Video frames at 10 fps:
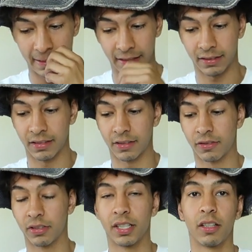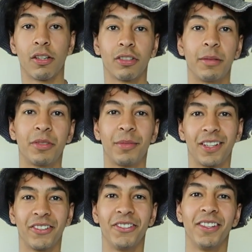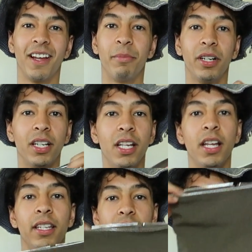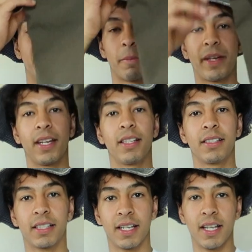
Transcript: Actually, it's gonna take a long time, so I'm not gonna do that. But yeah, here's the pants.